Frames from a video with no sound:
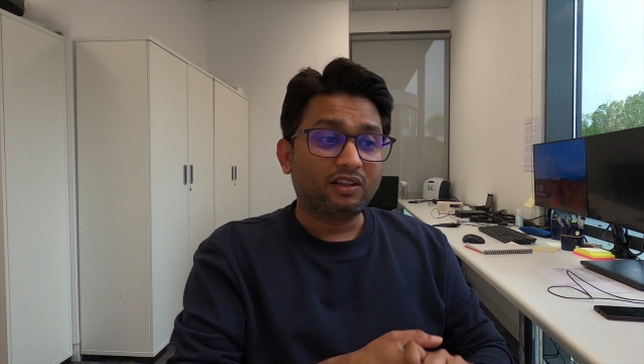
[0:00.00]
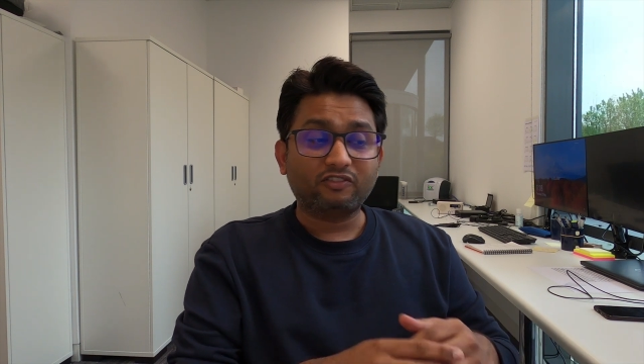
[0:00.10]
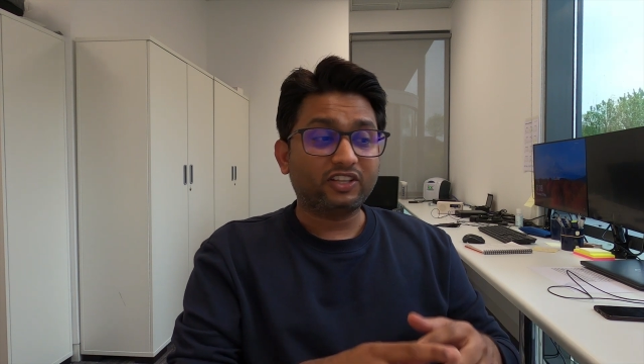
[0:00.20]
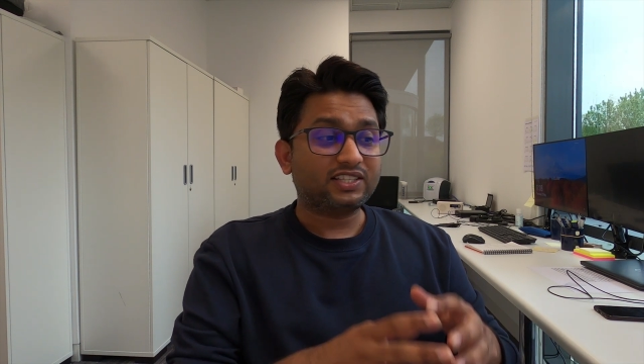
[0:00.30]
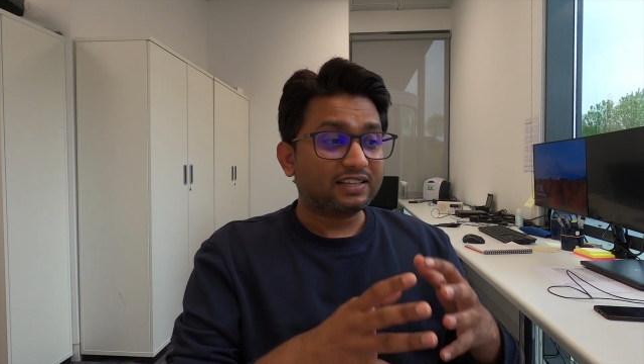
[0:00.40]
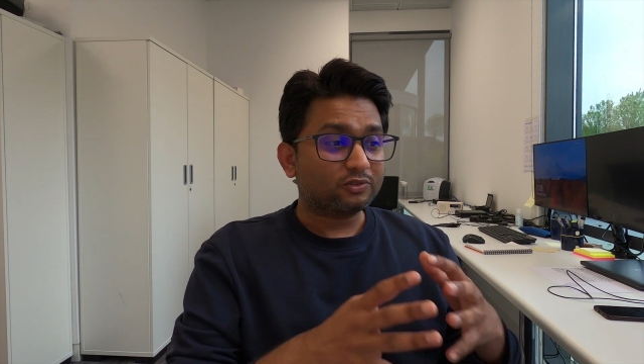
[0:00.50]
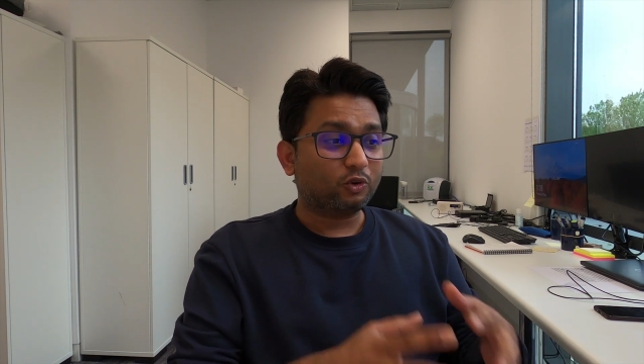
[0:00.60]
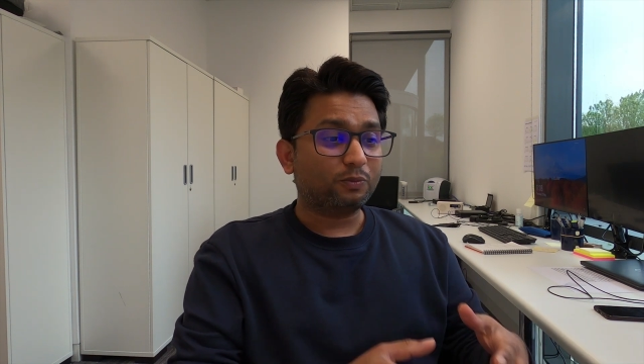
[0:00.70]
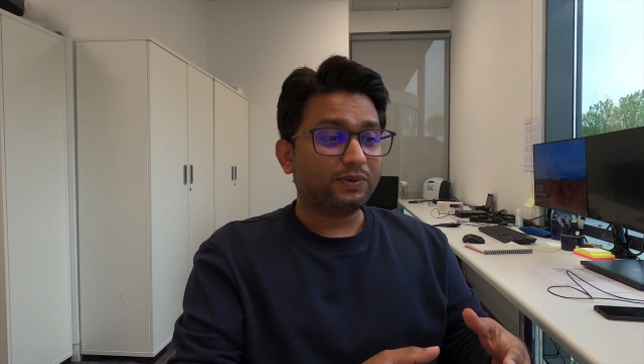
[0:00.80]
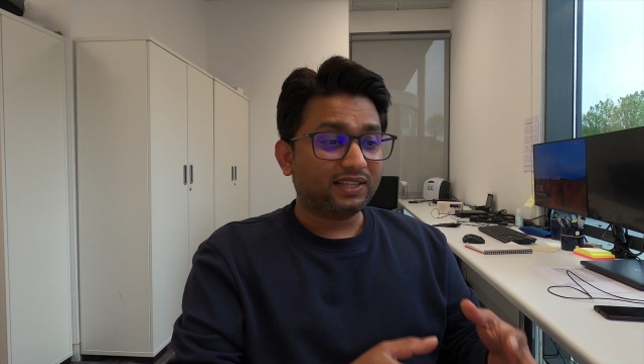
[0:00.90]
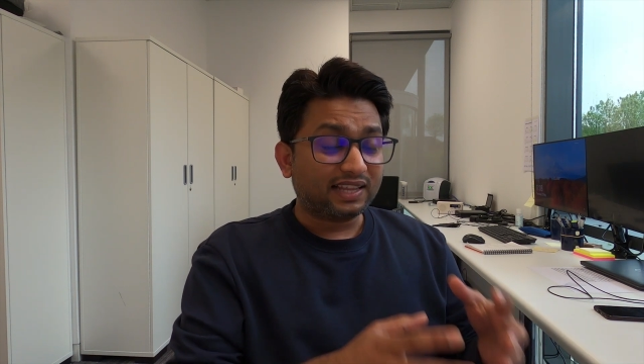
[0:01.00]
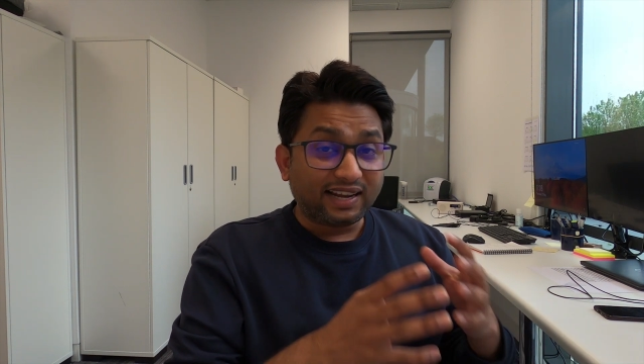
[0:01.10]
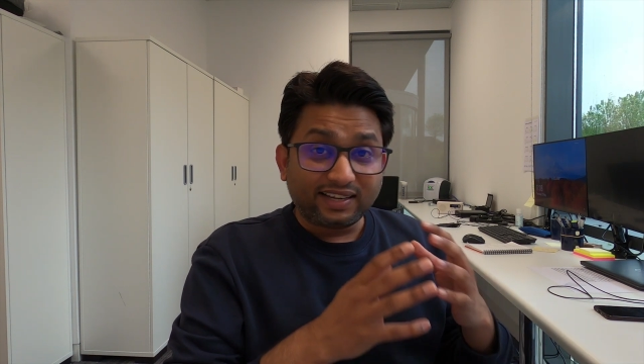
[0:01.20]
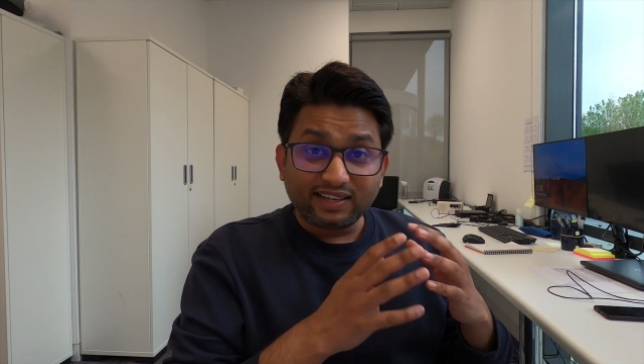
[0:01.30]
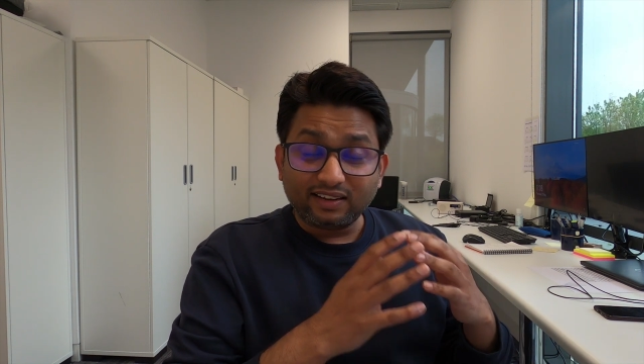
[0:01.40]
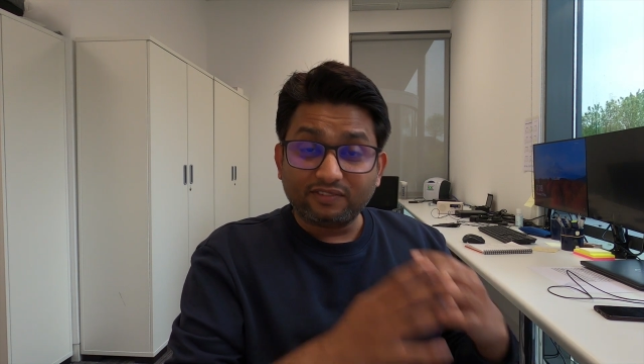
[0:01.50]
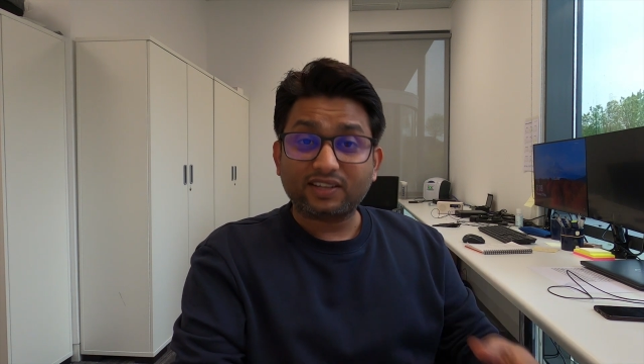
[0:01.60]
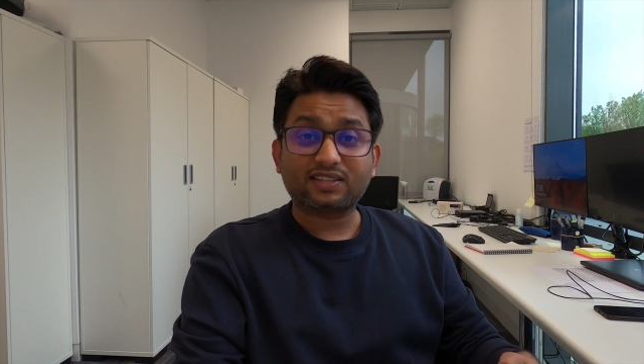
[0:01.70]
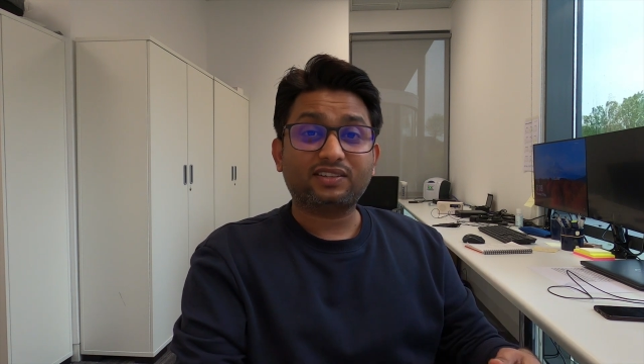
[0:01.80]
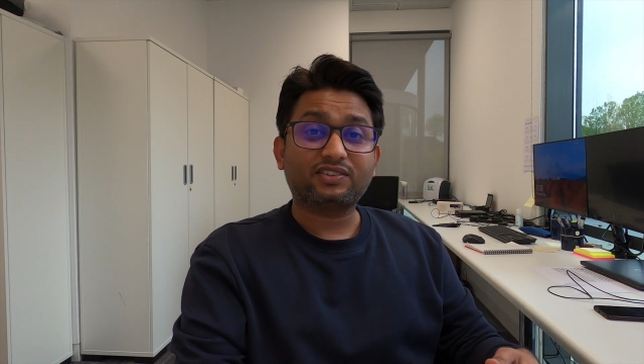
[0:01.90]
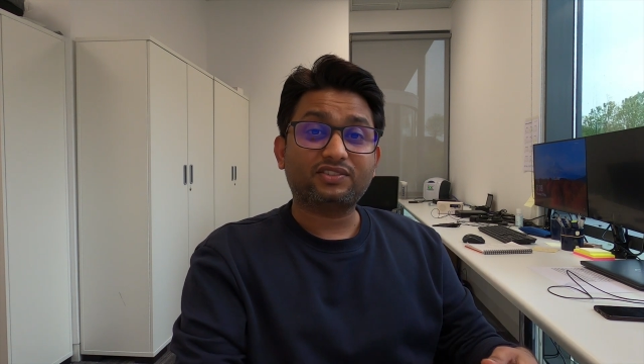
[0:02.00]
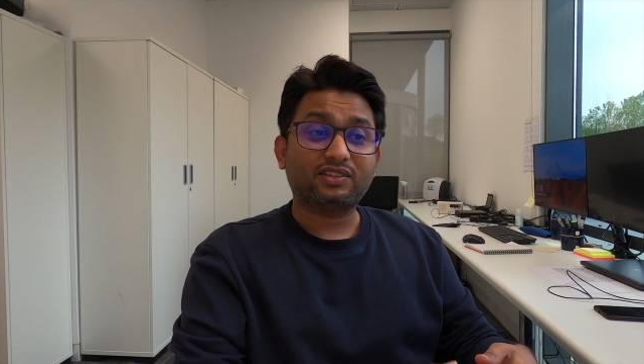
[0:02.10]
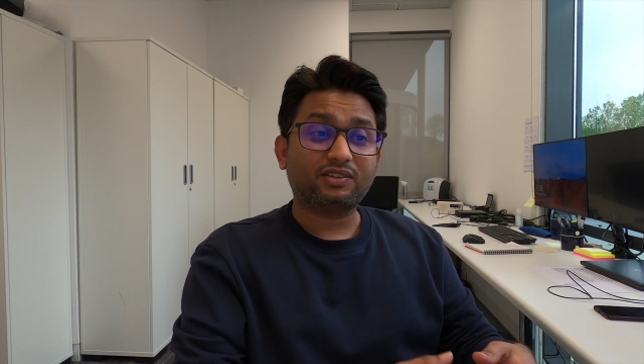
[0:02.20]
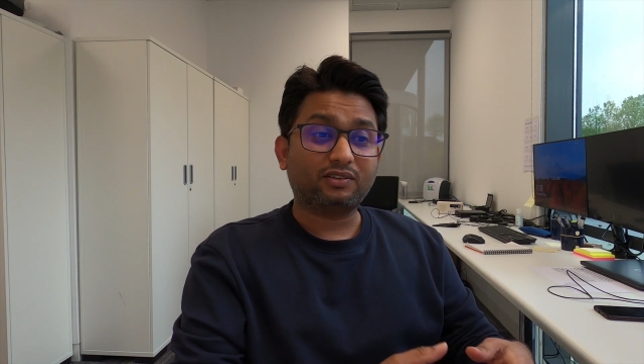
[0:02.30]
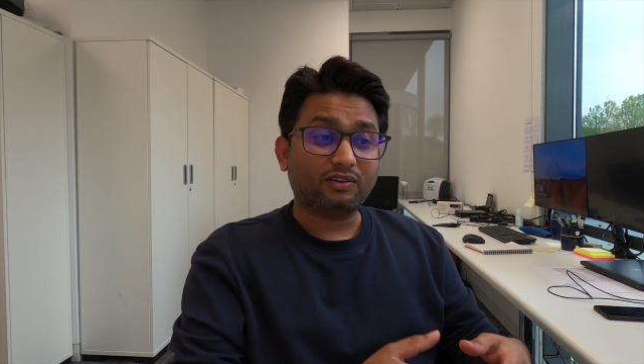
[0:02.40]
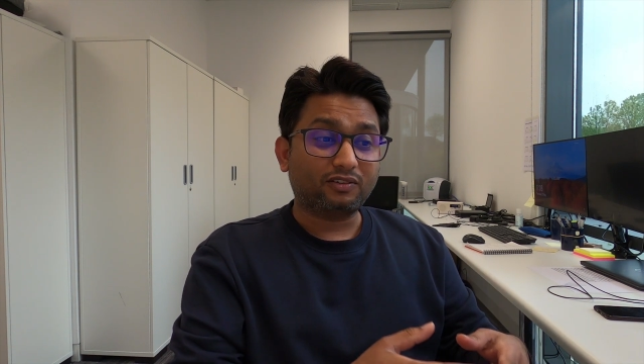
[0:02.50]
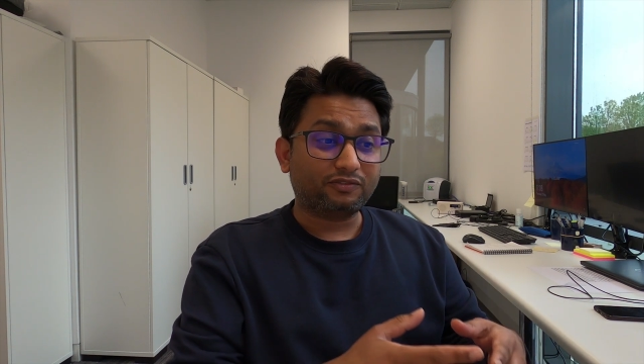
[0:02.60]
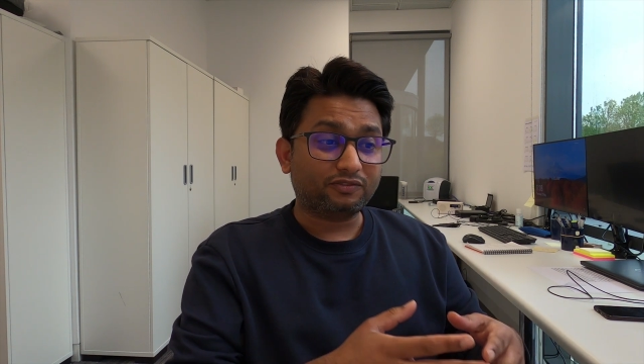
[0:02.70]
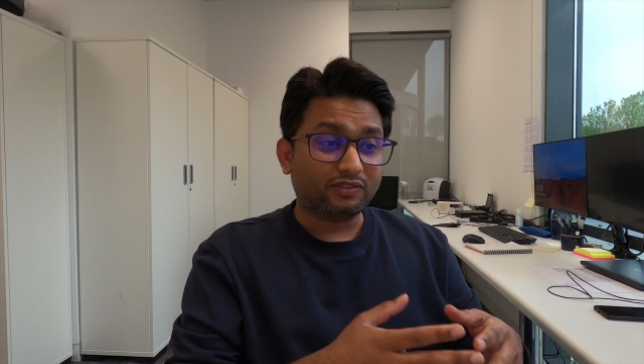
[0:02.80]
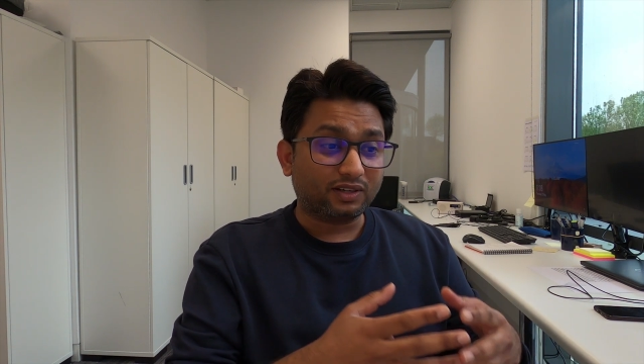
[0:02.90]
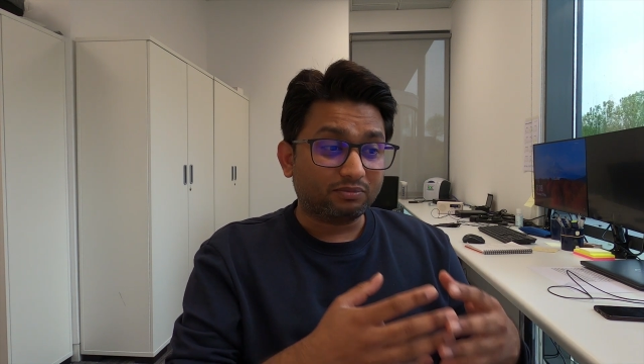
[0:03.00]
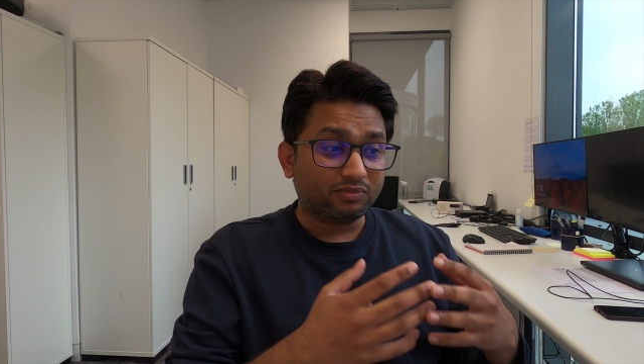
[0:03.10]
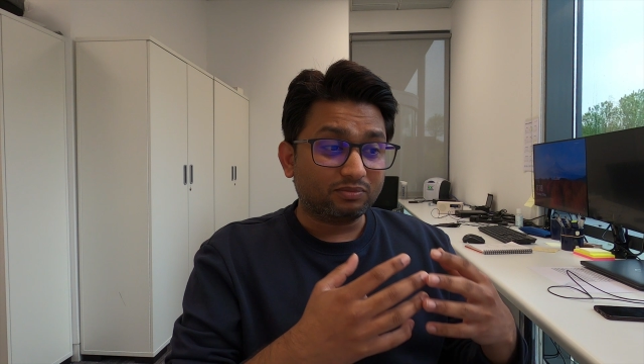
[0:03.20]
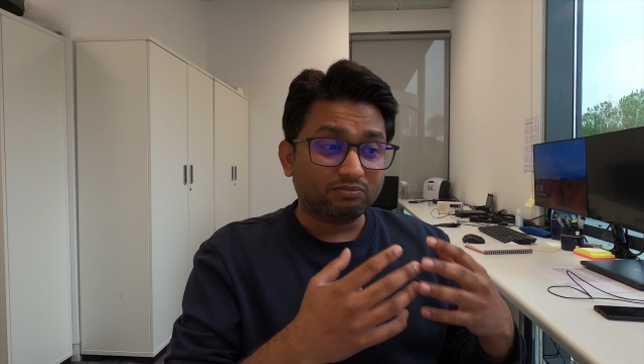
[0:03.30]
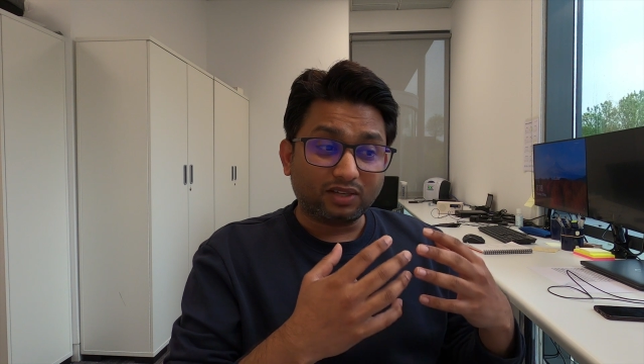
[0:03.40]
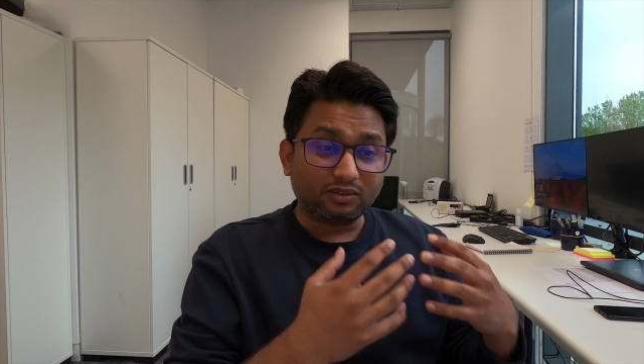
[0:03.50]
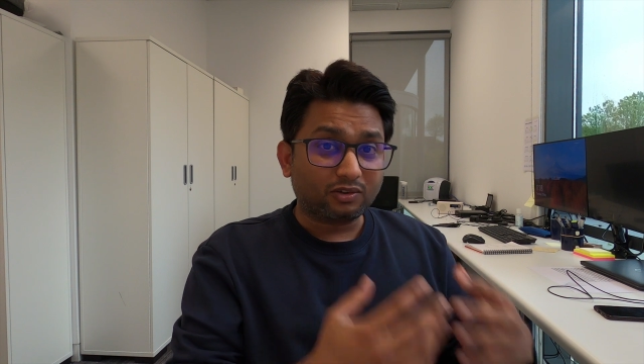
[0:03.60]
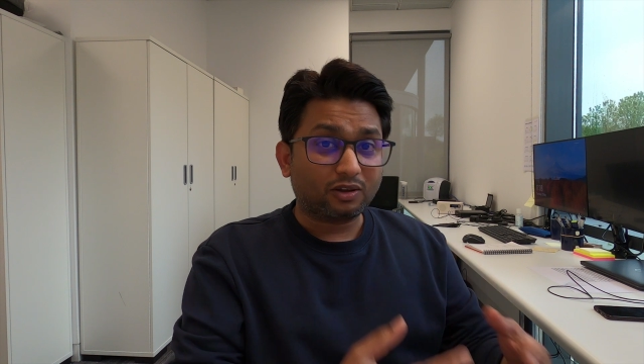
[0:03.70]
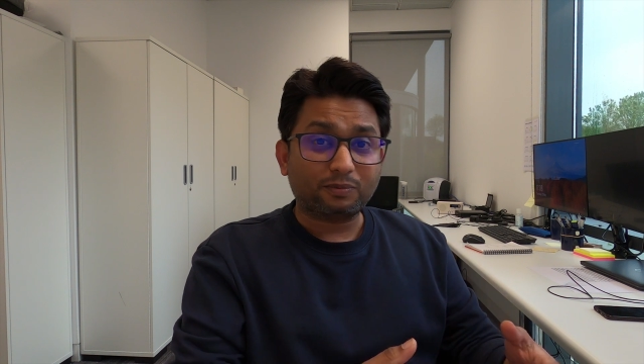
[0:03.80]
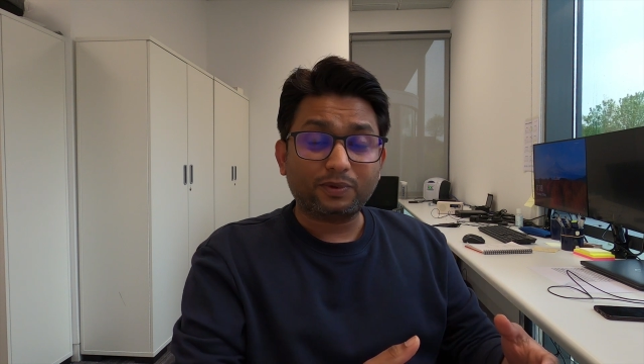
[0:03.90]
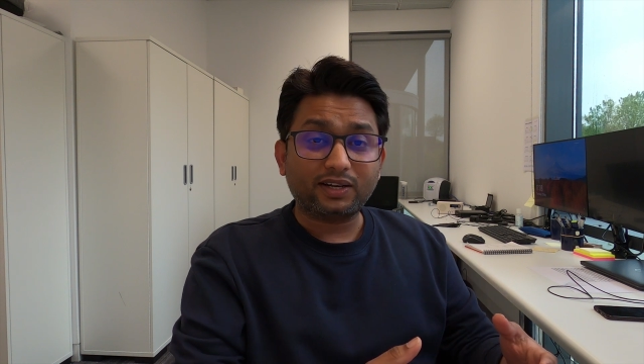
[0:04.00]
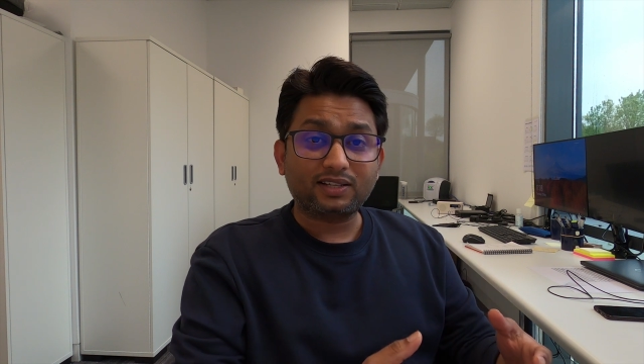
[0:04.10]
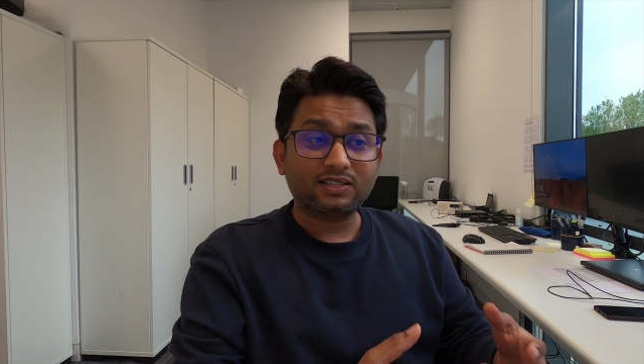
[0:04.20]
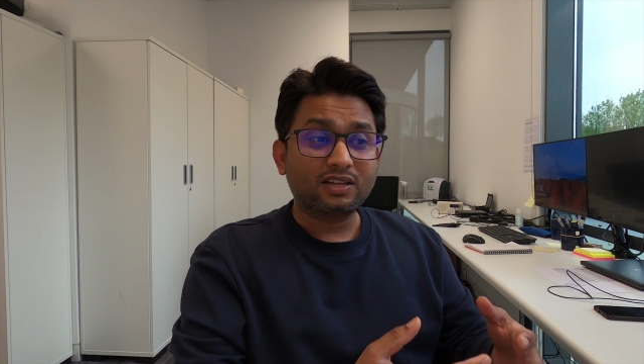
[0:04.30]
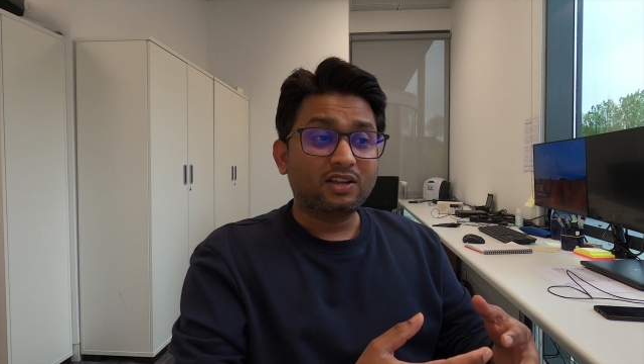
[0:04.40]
which has opened the IT infrastructure of corporates